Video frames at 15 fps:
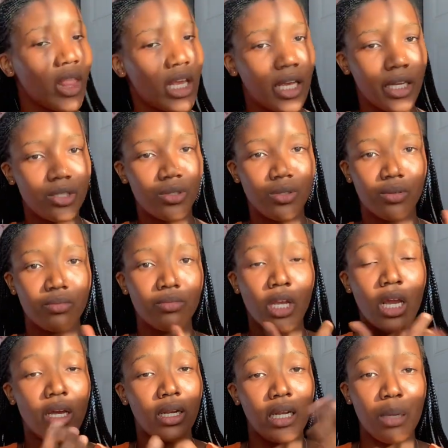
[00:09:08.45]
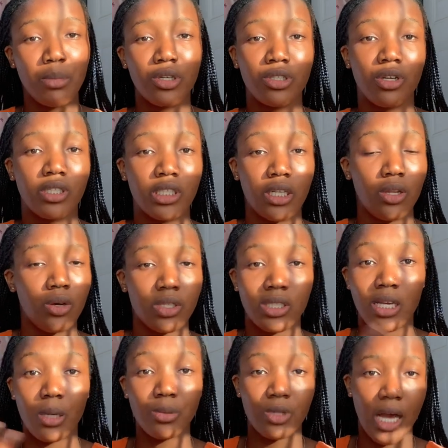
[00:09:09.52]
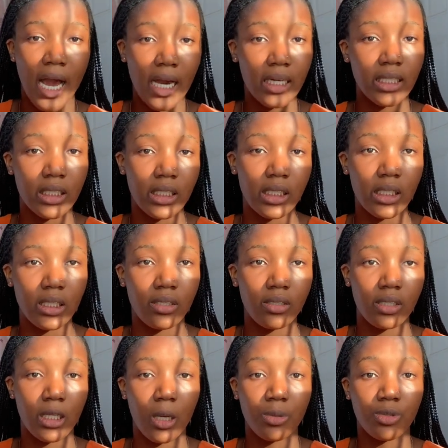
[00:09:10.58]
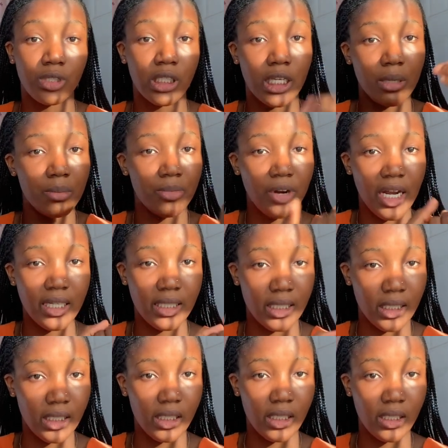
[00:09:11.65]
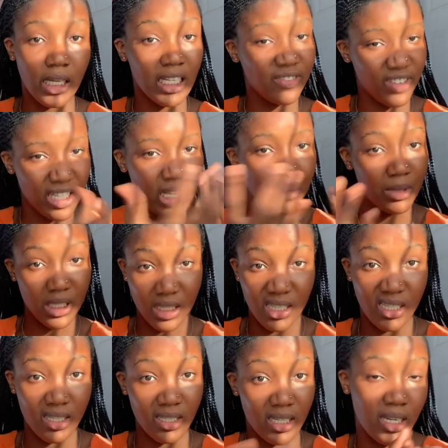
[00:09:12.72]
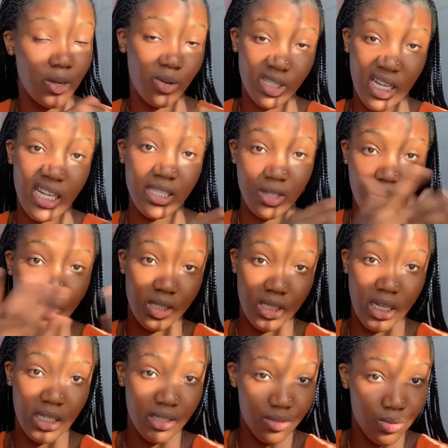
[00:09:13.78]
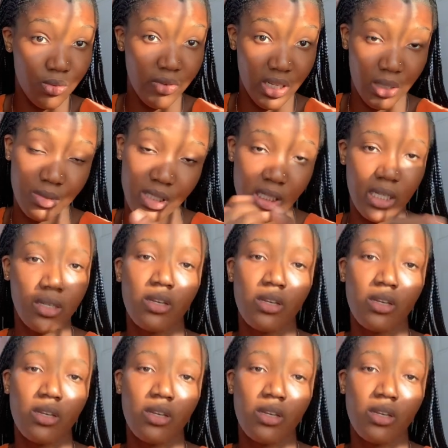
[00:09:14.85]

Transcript: Yes, so lemon does a lot. It helps with acne, it helps with skin brightening, it has vitamin C, it's an antioxidant, vitamin C.